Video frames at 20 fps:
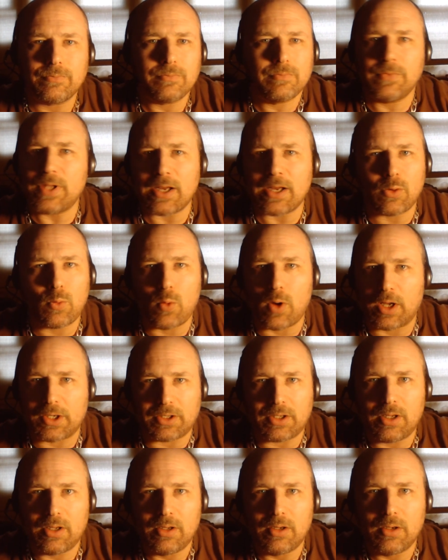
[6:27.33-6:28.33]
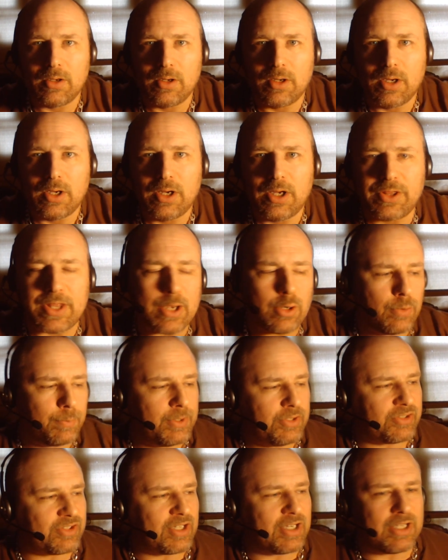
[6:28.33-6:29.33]
Not a one. They will
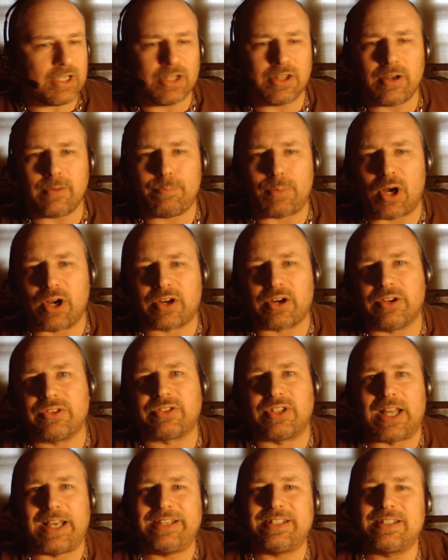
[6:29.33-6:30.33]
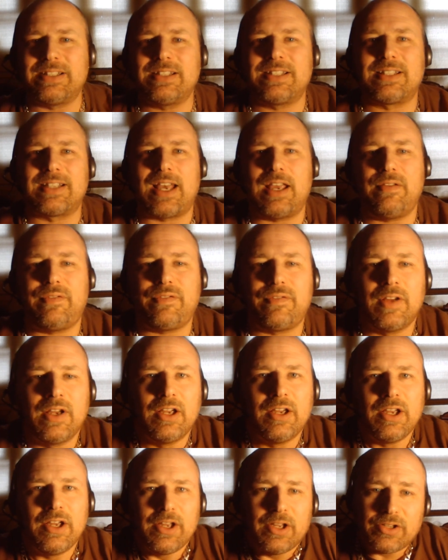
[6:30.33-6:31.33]
be sitting in their bunkers, nice and safe,
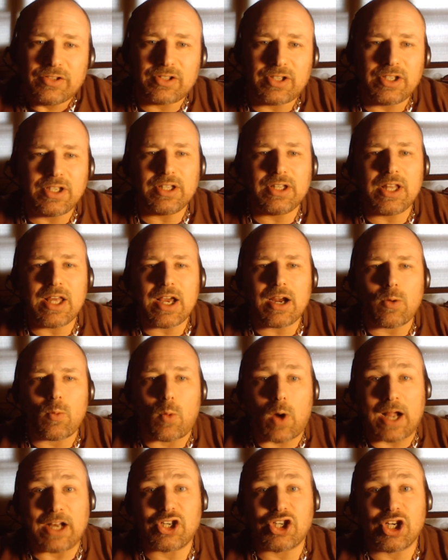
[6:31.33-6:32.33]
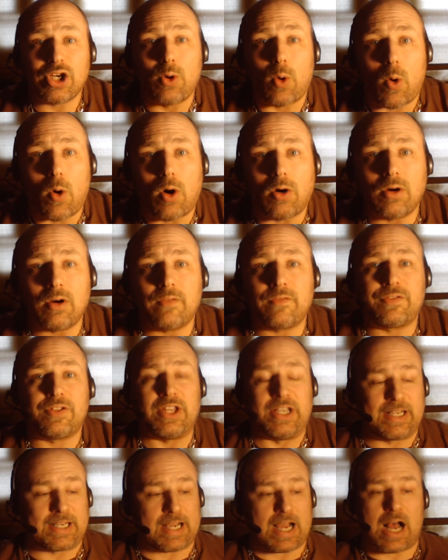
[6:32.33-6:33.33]
sitting there watching all of
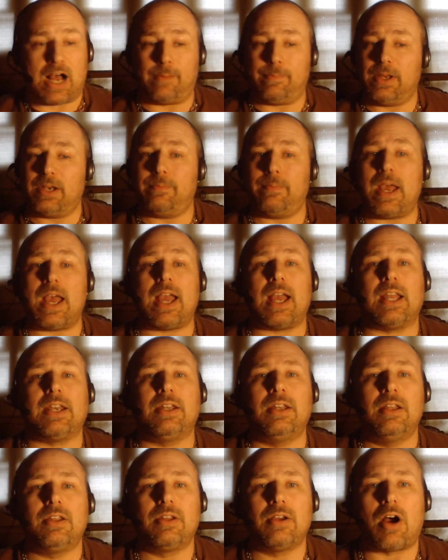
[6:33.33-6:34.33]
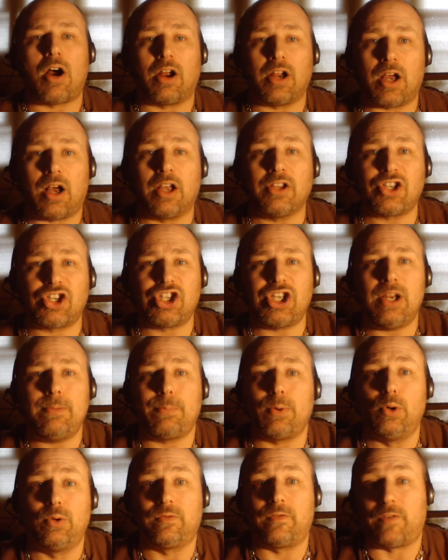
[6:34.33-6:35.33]
the common man, uh, us sheep
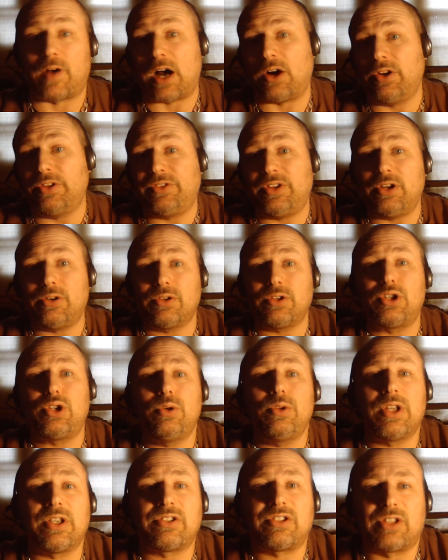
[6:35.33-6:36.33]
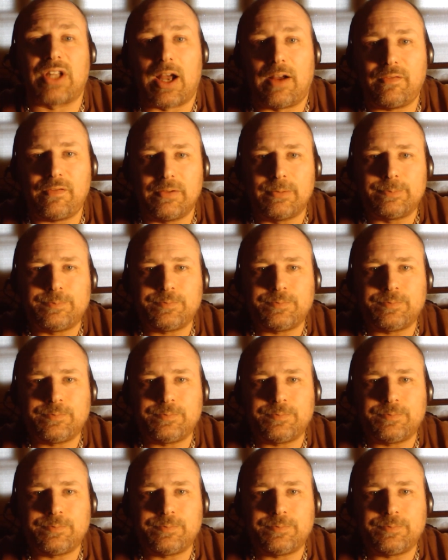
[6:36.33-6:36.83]
who volunteer to do this stuff,